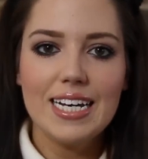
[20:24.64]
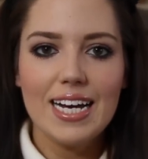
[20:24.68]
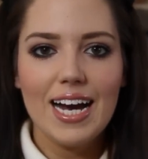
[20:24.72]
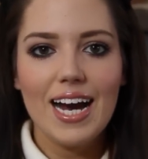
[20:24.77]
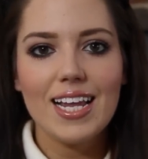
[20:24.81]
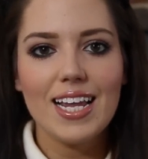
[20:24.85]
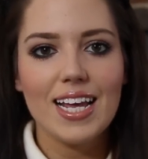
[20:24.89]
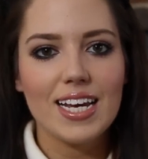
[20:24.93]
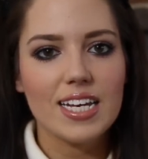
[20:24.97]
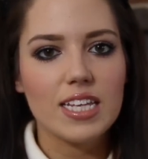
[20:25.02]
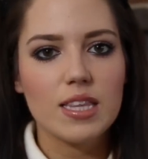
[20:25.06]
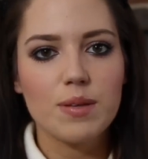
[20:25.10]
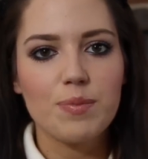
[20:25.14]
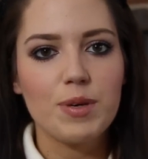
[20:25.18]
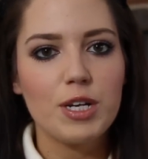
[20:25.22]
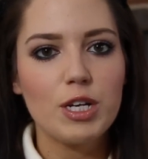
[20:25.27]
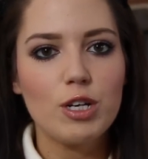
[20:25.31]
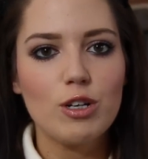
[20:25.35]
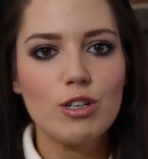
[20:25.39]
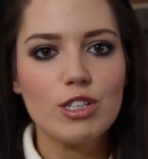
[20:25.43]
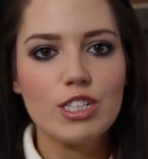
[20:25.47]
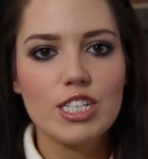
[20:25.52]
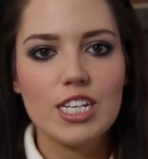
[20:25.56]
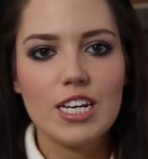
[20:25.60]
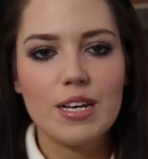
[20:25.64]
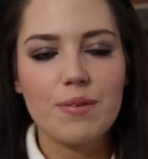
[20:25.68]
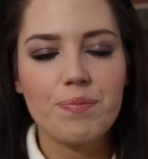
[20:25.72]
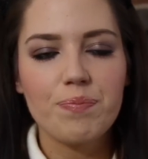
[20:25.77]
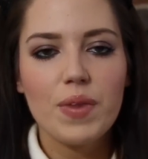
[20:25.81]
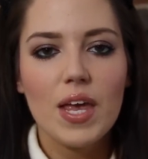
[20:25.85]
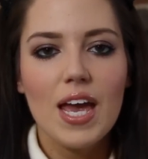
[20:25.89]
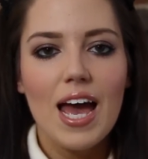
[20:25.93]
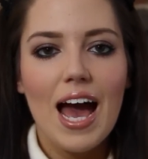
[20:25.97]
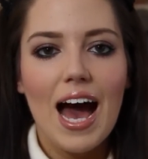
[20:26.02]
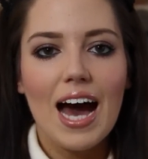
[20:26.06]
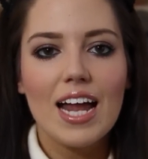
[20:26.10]
I like them in autumn.
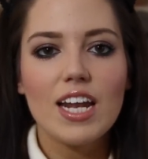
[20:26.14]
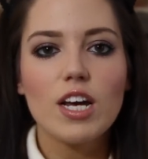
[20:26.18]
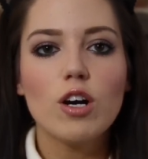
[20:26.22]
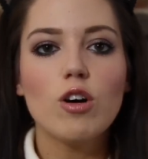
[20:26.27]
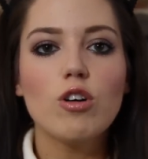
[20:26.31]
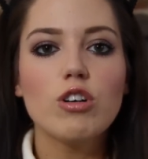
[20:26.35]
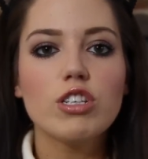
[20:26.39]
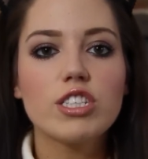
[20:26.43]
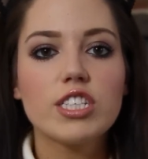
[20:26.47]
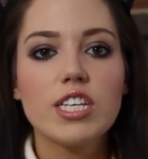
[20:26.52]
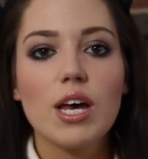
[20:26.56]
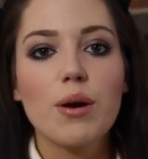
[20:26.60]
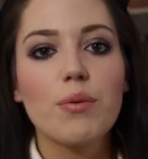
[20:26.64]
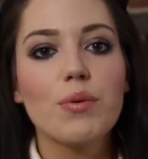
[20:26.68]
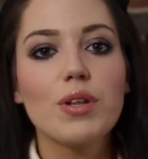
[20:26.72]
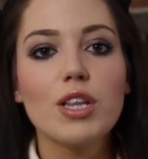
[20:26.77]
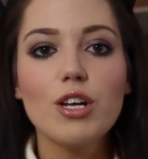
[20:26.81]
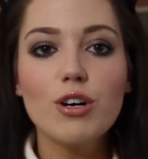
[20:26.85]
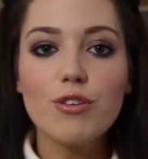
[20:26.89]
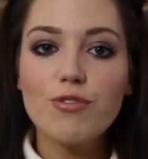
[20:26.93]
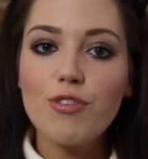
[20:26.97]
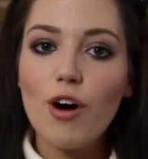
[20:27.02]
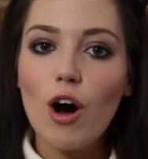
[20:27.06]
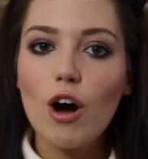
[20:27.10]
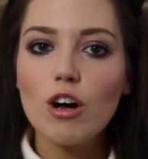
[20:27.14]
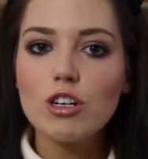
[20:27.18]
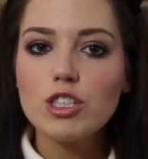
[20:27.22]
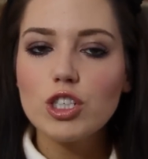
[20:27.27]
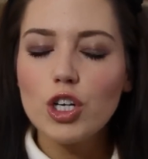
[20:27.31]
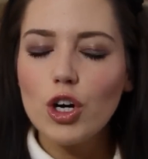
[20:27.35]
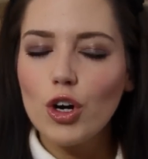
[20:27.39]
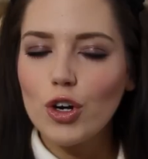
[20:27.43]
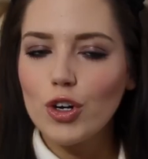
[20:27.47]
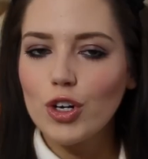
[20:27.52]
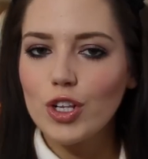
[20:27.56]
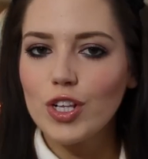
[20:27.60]
And I also love hot
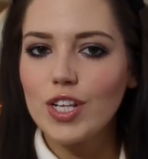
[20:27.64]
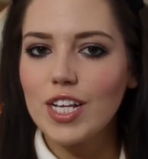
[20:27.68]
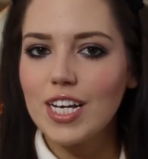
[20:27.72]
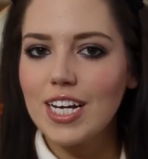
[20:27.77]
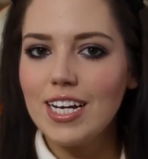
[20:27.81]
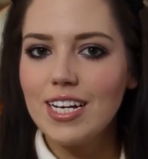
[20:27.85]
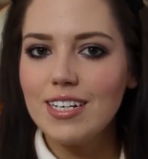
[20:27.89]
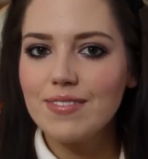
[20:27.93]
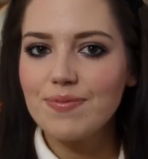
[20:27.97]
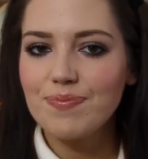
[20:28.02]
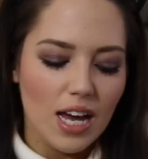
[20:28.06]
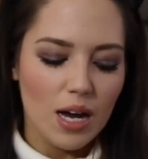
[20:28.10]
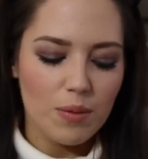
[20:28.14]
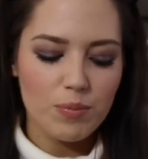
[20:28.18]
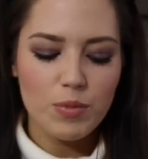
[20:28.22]
chocolate.